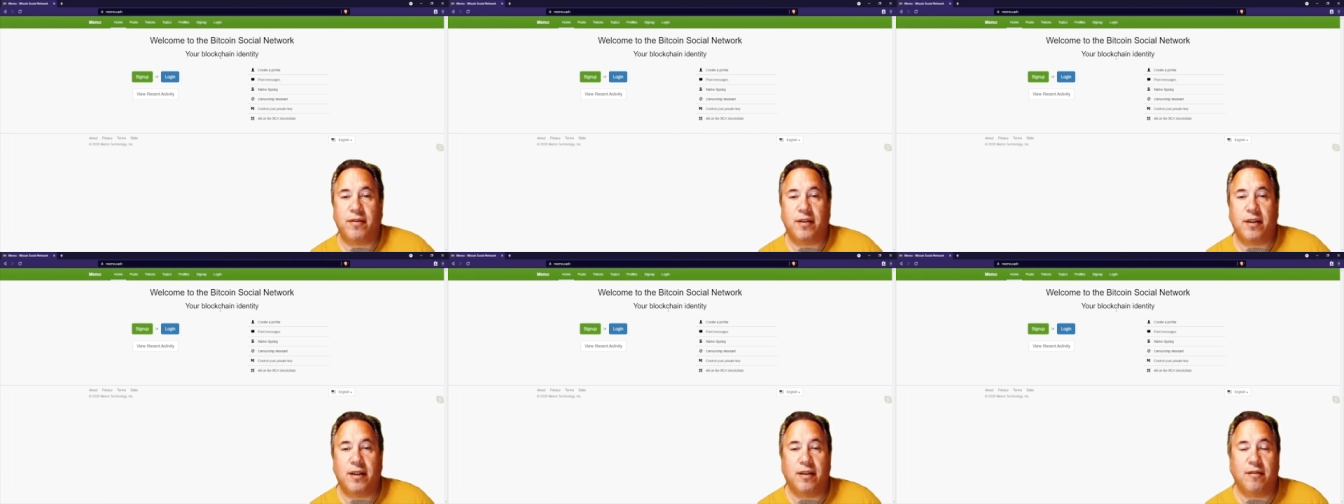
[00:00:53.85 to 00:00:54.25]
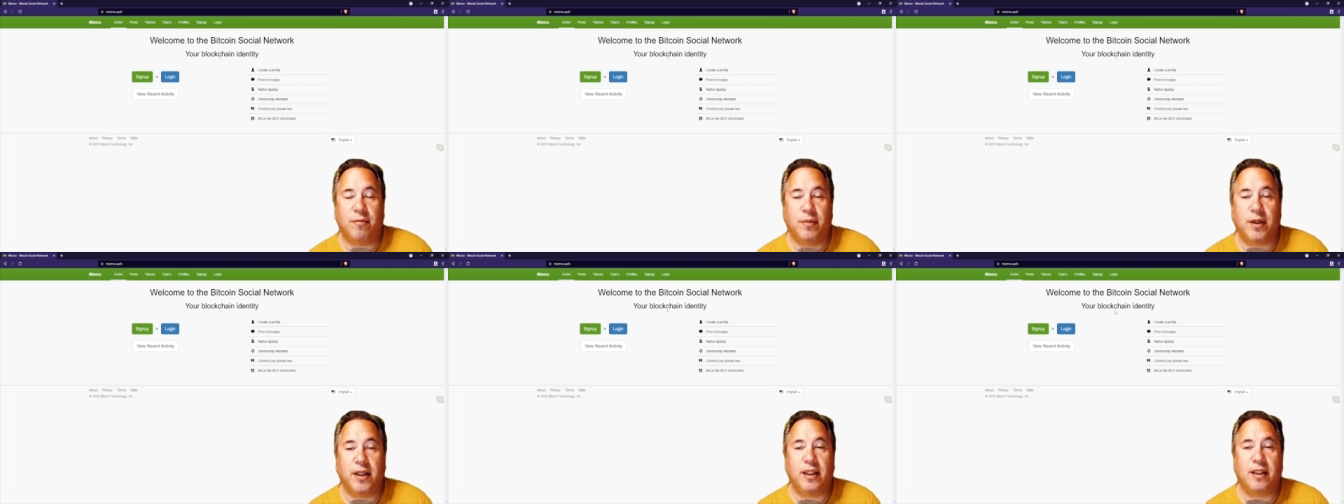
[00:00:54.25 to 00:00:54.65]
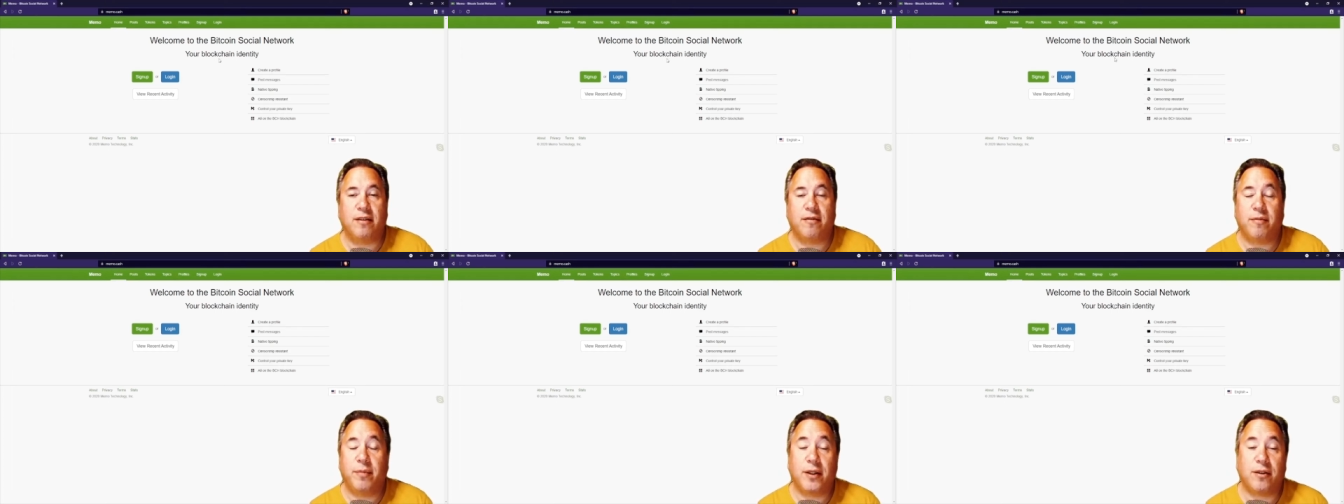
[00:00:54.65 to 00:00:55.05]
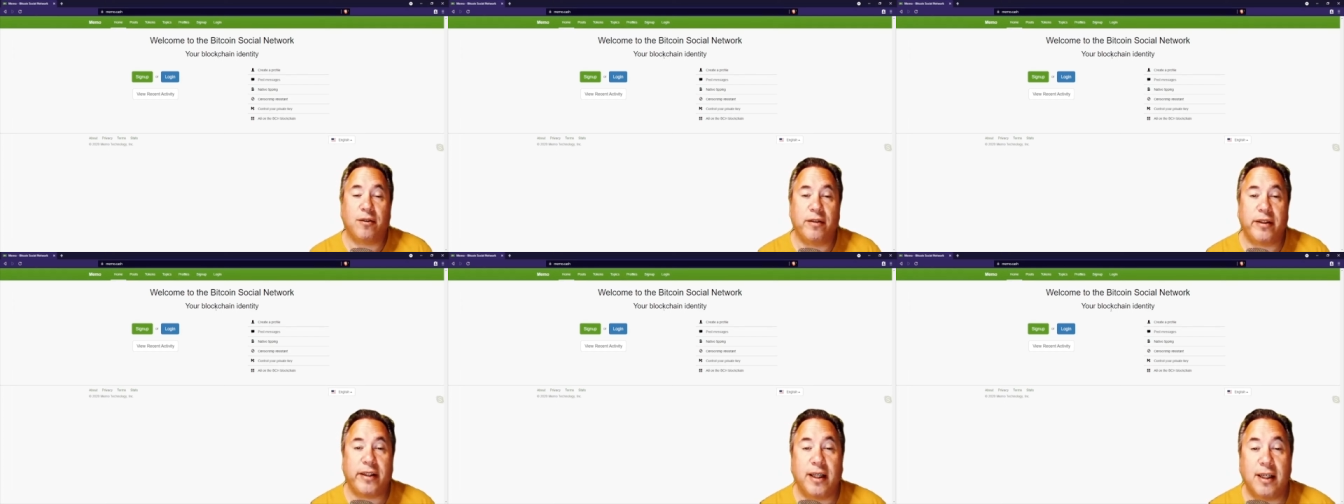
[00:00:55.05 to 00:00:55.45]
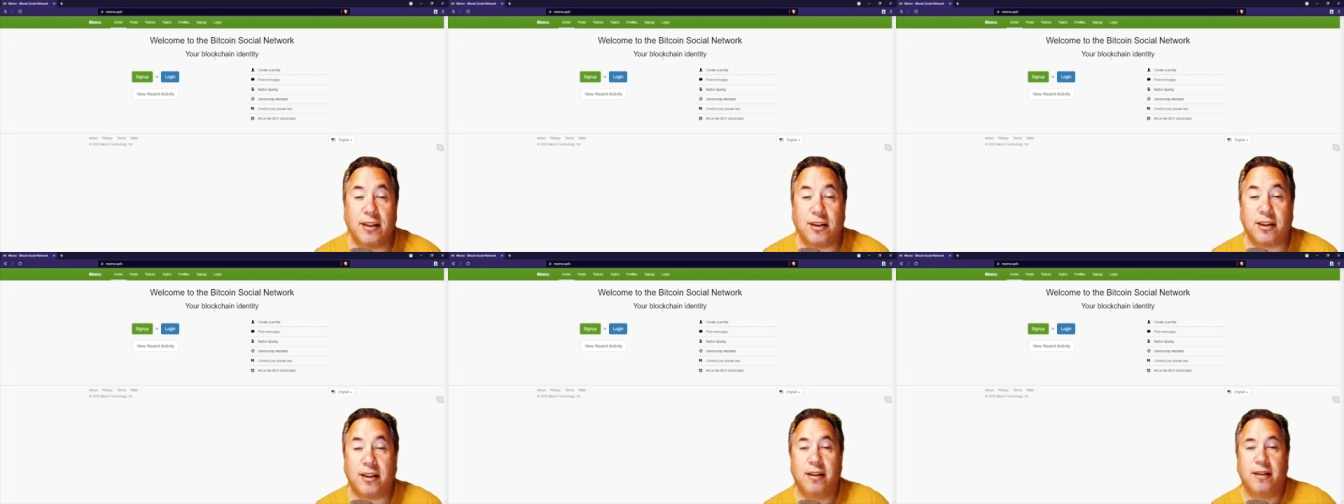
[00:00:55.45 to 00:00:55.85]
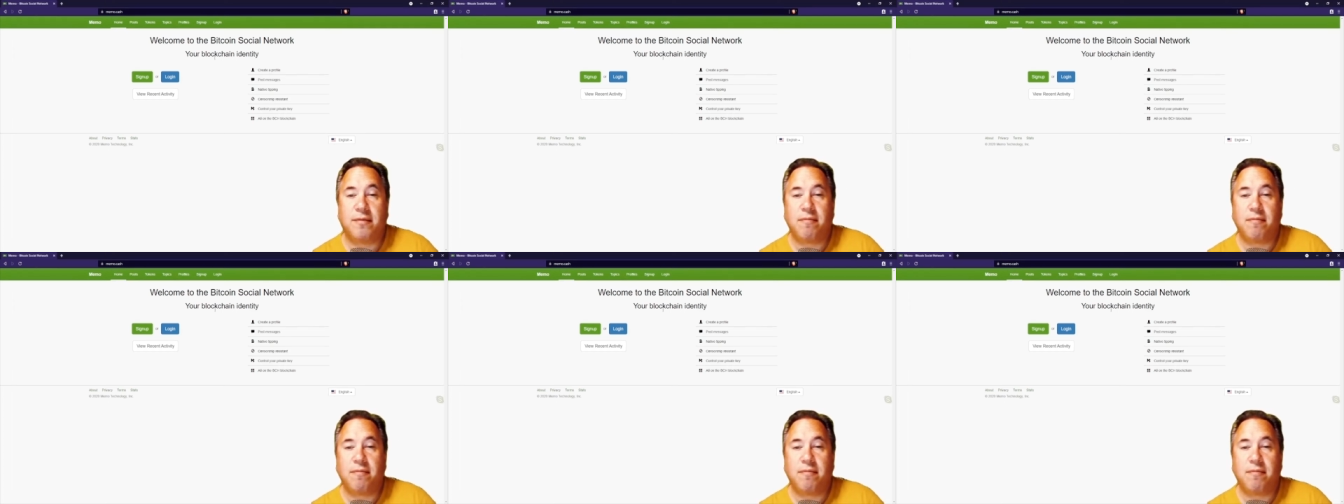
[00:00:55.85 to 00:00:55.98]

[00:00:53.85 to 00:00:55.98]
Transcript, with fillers: uh, of money of Bitcoin Cash.